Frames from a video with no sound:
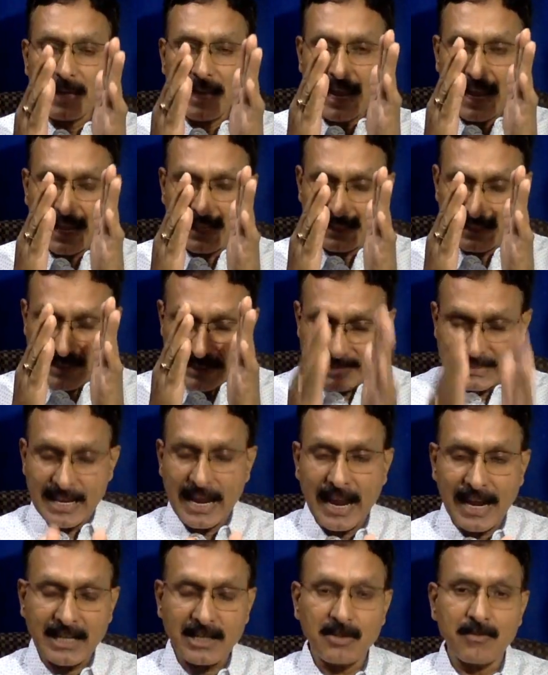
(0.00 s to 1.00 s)
this
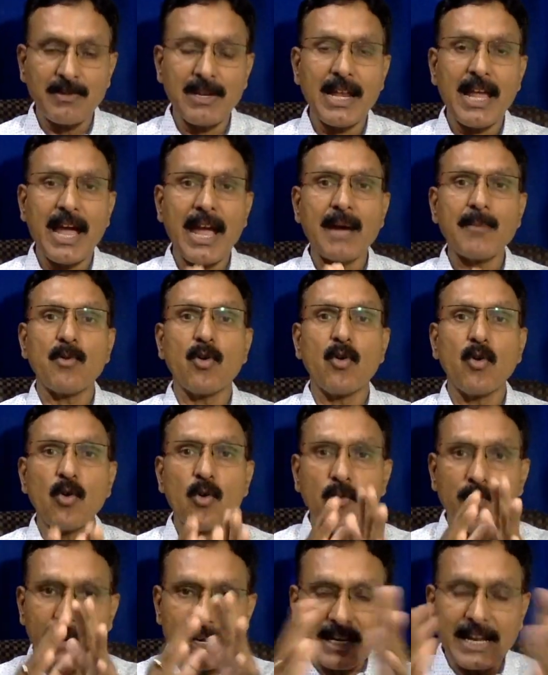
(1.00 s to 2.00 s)
act will have
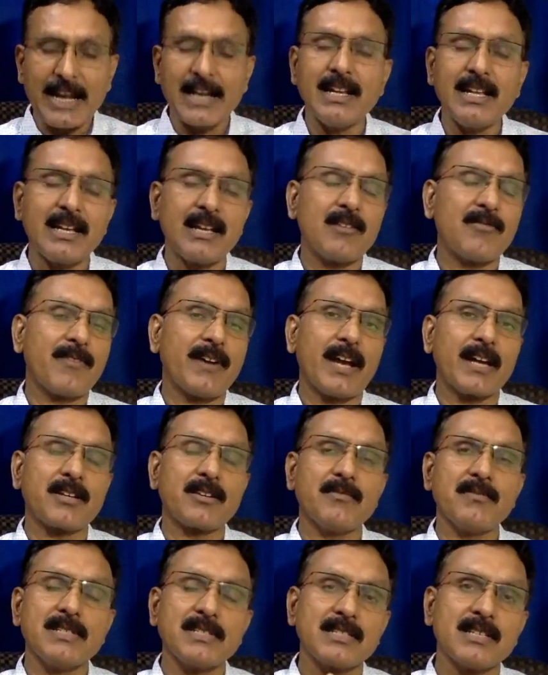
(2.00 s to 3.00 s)
overriding effect
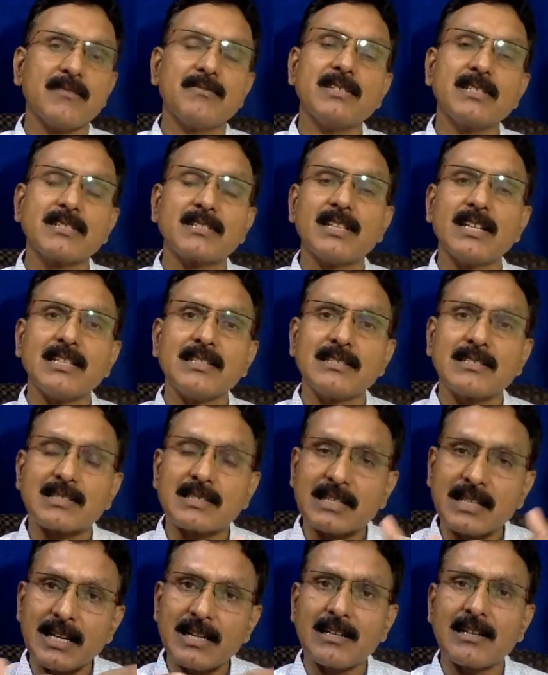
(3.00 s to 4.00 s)
vis-a-vis the
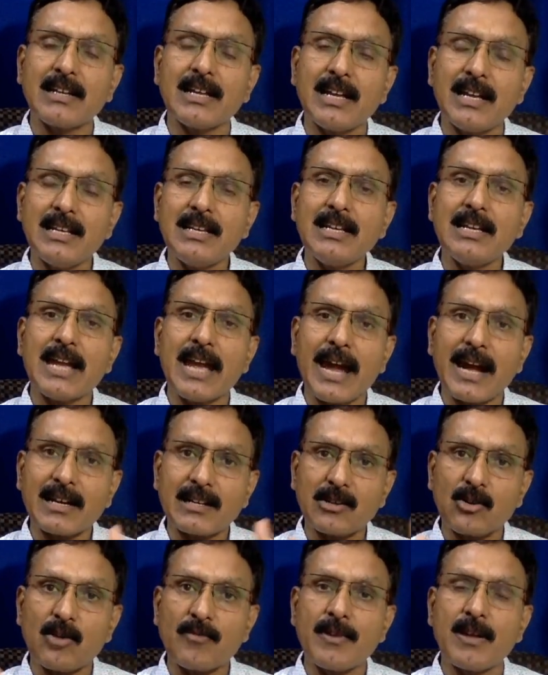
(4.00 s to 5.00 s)
state any act
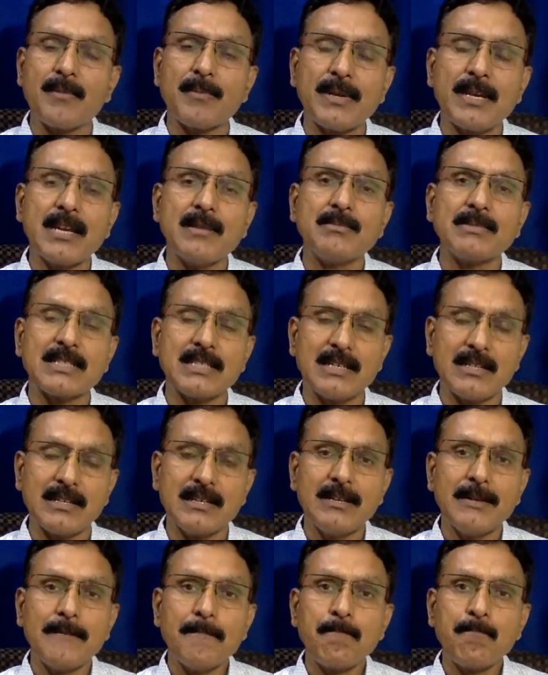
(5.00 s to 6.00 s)
of APMC
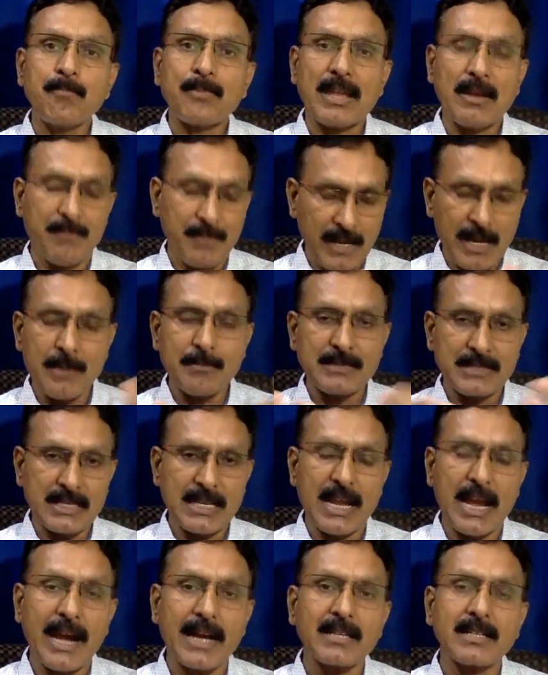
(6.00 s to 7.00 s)

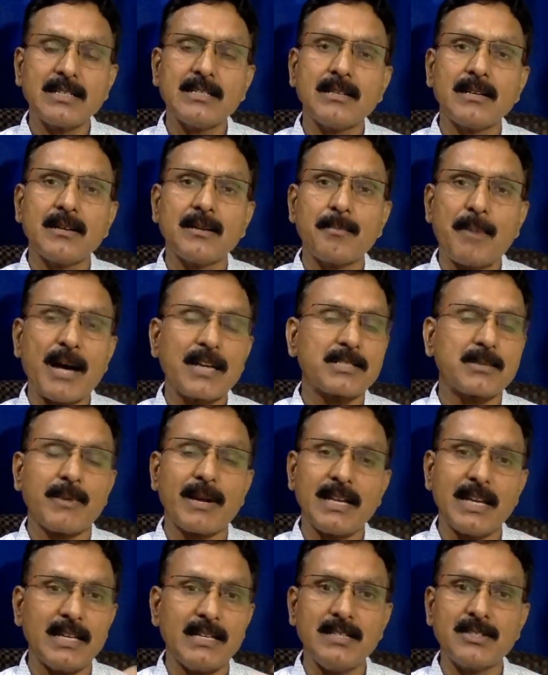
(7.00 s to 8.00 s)
Act passed by
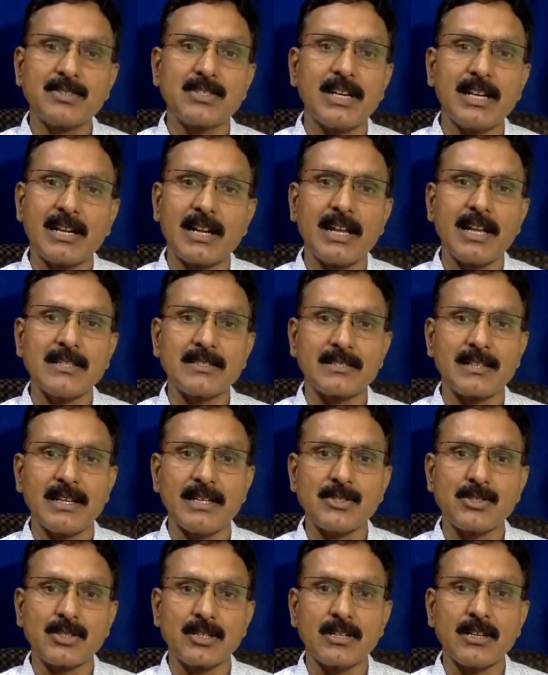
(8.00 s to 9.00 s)
any state
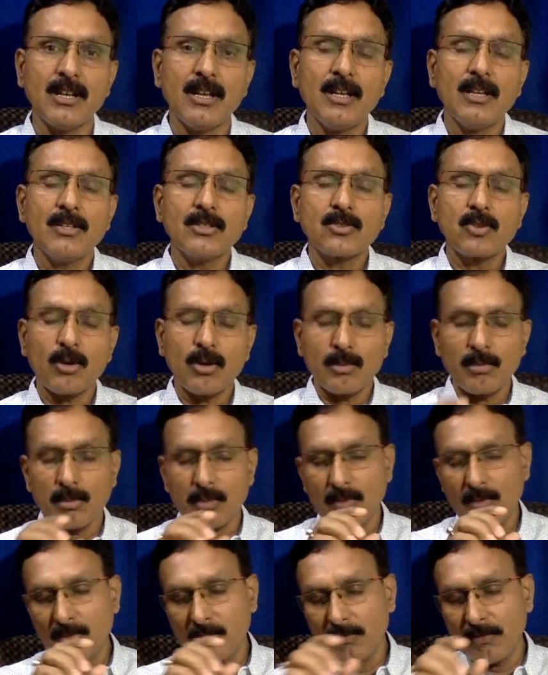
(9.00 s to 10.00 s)
legislature. So
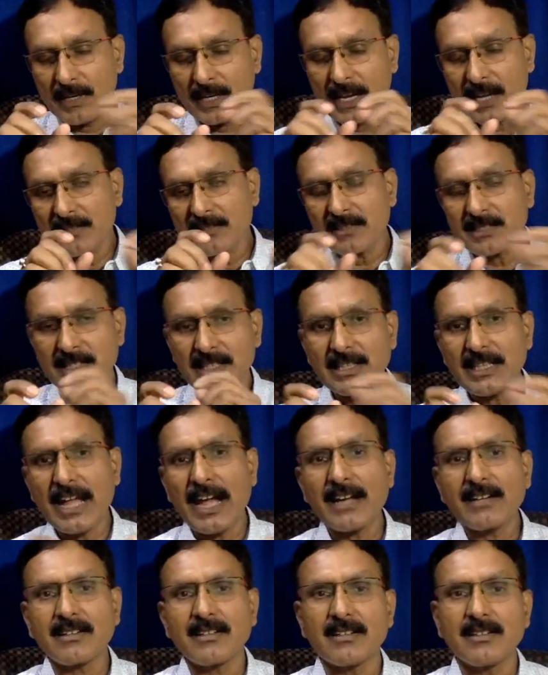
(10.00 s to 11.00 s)
we can see
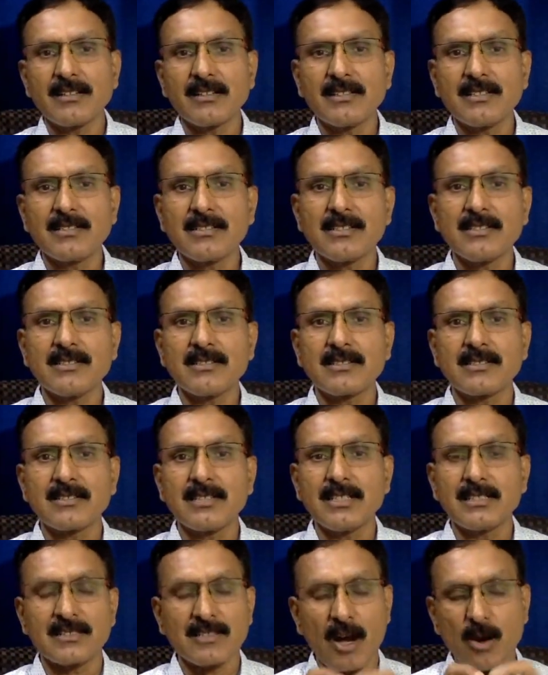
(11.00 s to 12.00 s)
that
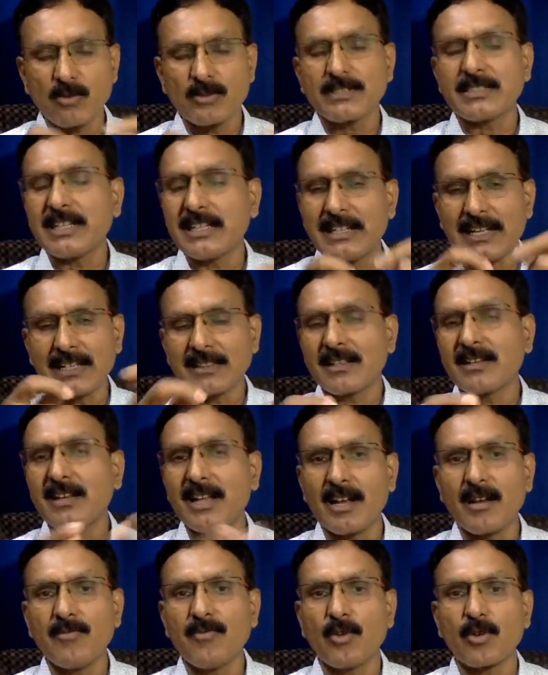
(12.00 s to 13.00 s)
this sounds a death
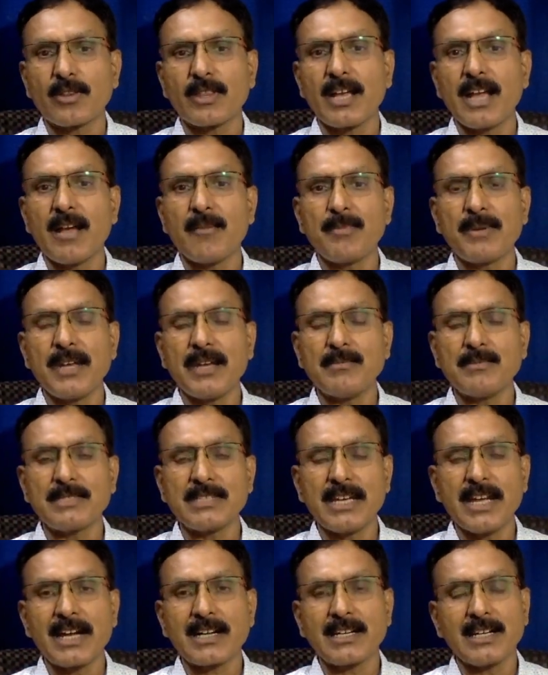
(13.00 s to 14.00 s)
knell for the
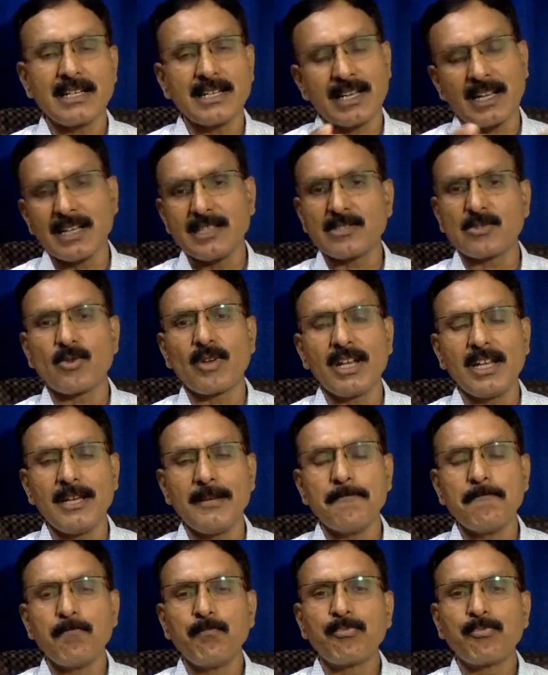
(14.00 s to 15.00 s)
APMC Act, and
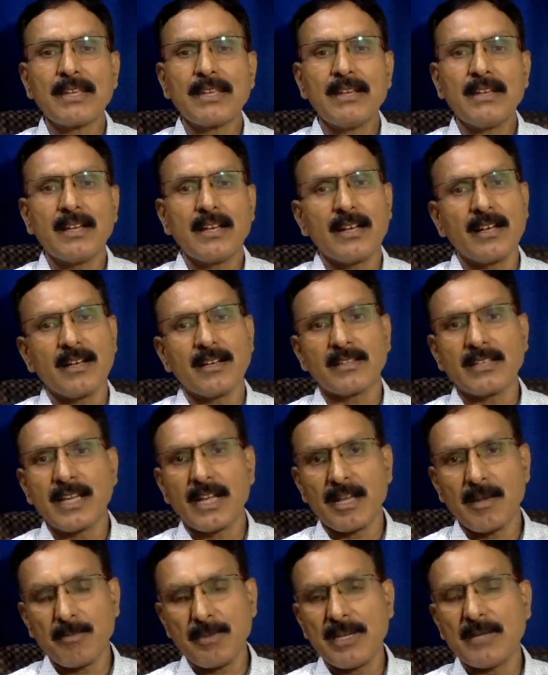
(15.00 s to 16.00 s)
gradually the
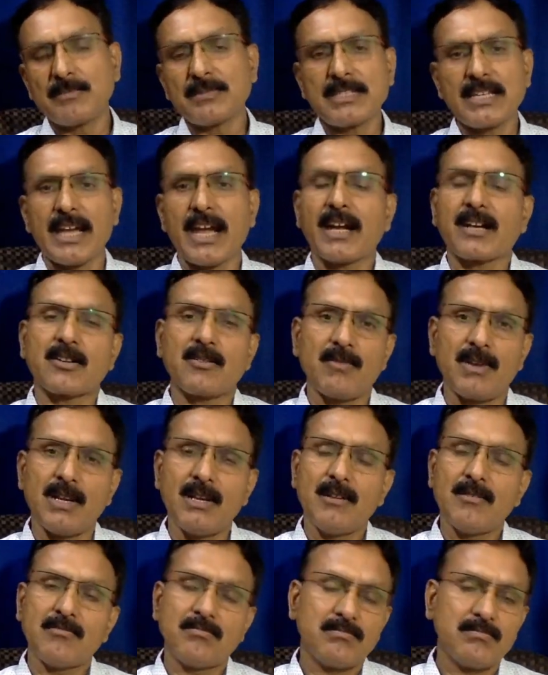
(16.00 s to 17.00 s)
APMC Act will
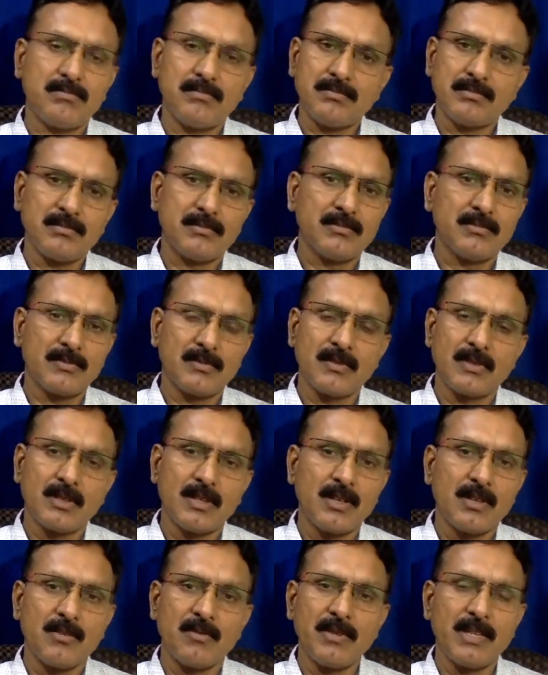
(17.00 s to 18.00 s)

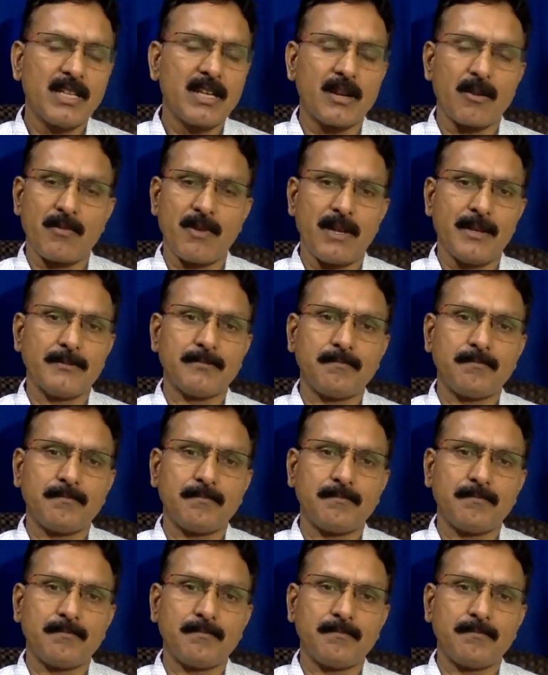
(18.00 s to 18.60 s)
wither away.